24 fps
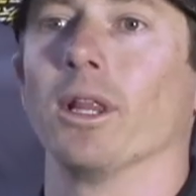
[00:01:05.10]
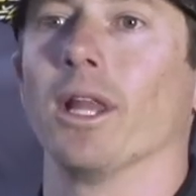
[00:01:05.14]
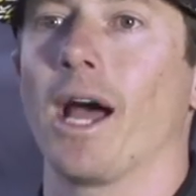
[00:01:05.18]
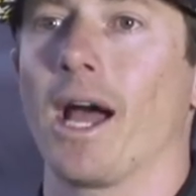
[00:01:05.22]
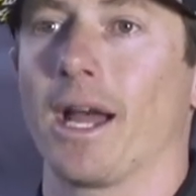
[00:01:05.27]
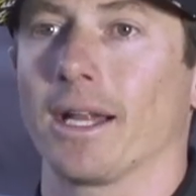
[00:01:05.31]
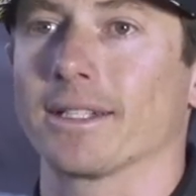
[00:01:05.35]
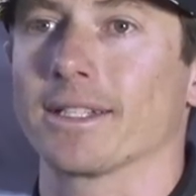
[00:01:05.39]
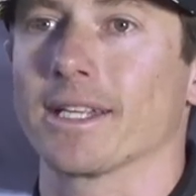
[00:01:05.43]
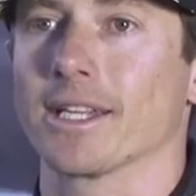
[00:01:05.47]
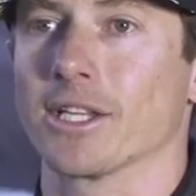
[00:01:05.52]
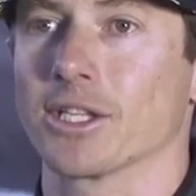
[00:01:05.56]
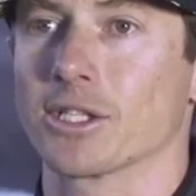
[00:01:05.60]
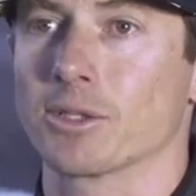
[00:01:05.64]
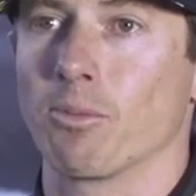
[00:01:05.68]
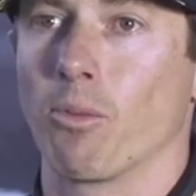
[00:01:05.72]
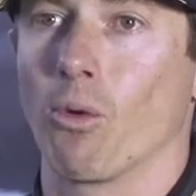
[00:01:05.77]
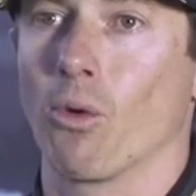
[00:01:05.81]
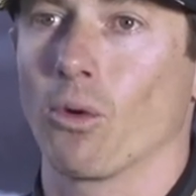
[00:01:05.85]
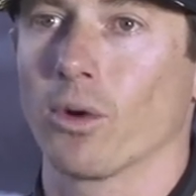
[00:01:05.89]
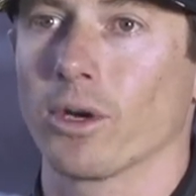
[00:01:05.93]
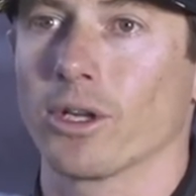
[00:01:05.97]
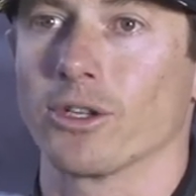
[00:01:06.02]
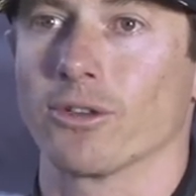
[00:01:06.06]
a lot to the
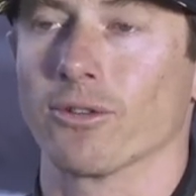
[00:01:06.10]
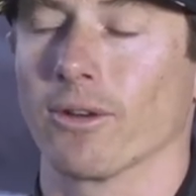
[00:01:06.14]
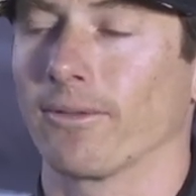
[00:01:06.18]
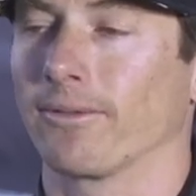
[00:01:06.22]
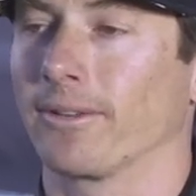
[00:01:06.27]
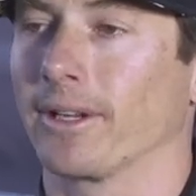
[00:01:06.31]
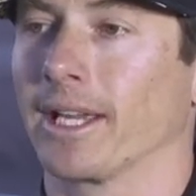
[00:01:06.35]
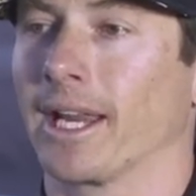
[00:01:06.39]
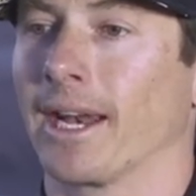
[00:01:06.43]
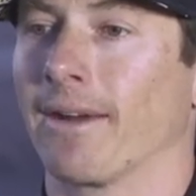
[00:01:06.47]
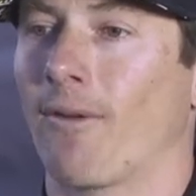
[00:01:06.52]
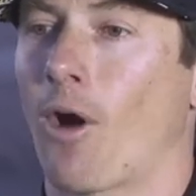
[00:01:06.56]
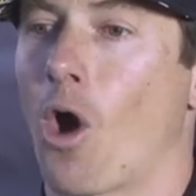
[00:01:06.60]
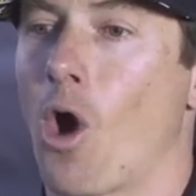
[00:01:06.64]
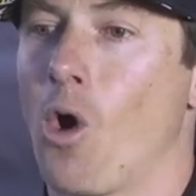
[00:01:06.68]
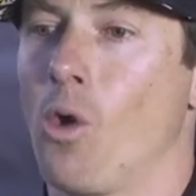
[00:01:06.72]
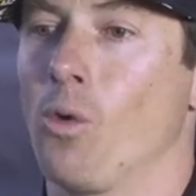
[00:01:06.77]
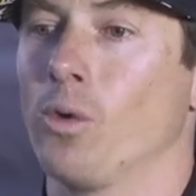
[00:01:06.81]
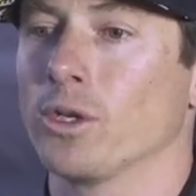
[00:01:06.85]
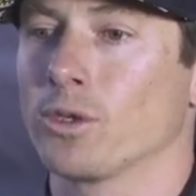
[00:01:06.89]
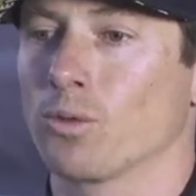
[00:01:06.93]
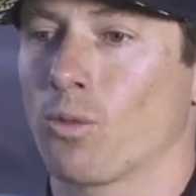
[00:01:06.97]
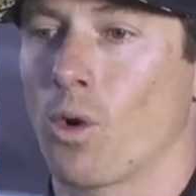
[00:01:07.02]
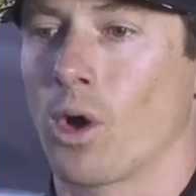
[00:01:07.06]
sport of drifting, and I've
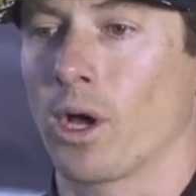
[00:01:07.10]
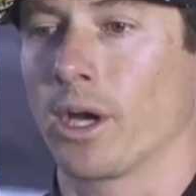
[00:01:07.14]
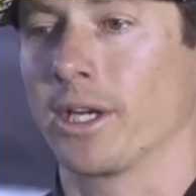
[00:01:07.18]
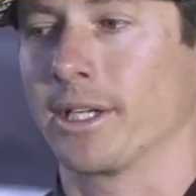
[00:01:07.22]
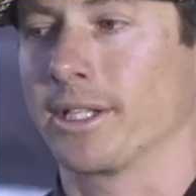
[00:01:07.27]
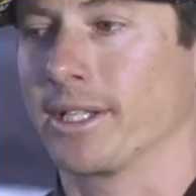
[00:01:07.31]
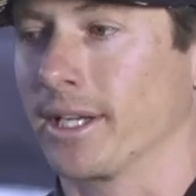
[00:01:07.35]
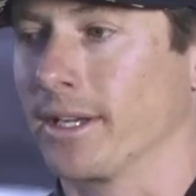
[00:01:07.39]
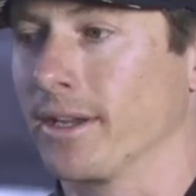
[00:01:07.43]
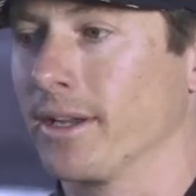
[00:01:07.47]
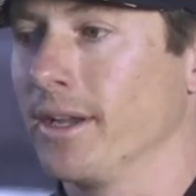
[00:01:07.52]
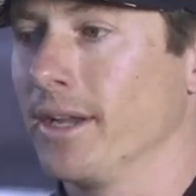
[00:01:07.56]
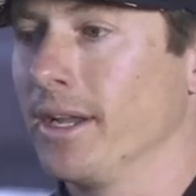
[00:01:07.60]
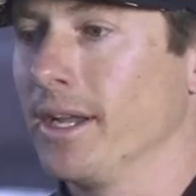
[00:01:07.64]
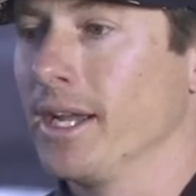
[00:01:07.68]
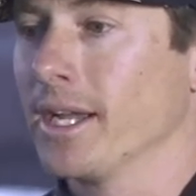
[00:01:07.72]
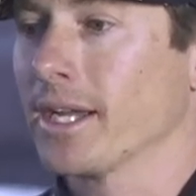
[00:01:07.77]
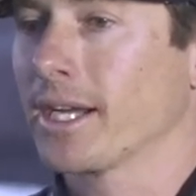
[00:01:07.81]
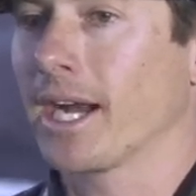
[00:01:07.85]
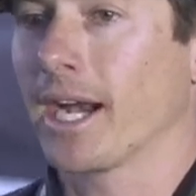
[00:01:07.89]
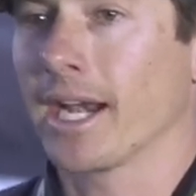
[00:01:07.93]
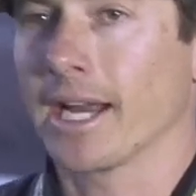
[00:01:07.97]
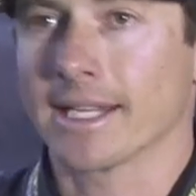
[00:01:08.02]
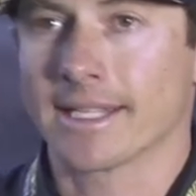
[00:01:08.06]
always wanted to
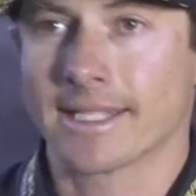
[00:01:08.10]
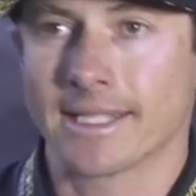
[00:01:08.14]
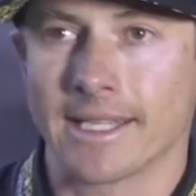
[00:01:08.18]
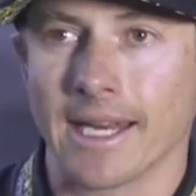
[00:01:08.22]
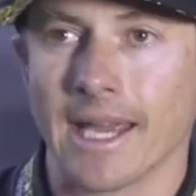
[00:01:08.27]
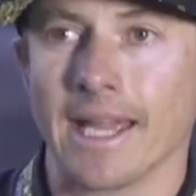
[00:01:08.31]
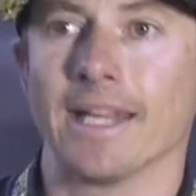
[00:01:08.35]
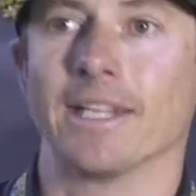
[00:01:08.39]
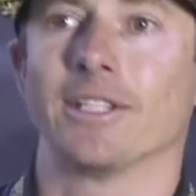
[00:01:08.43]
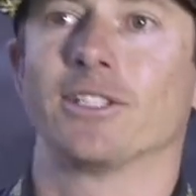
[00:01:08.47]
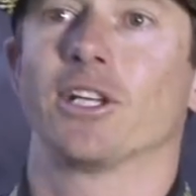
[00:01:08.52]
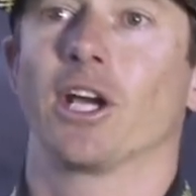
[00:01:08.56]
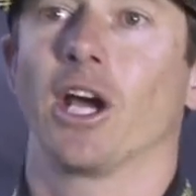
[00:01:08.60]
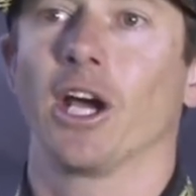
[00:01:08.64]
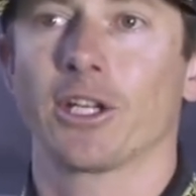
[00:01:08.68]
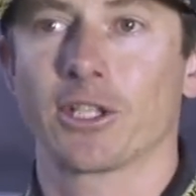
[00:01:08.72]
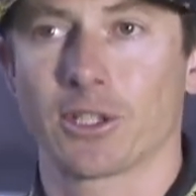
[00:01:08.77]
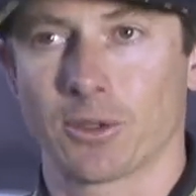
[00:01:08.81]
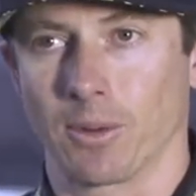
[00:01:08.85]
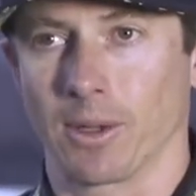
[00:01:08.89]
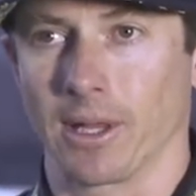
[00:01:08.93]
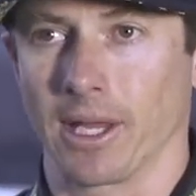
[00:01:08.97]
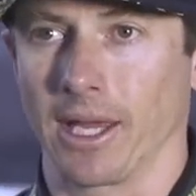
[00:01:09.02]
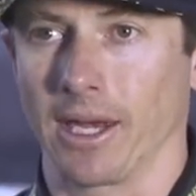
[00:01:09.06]
kind of stay in
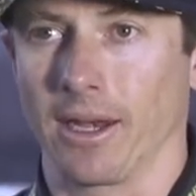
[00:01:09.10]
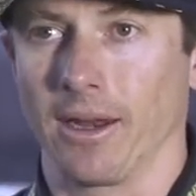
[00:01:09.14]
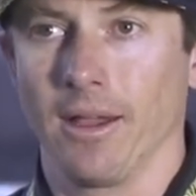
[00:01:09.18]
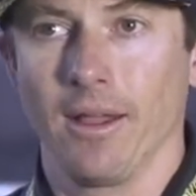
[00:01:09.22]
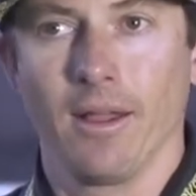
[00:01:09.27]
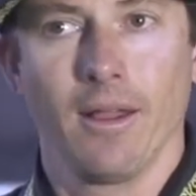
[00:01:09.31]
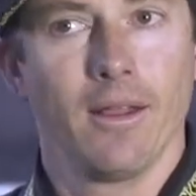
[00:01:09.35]
touch with it.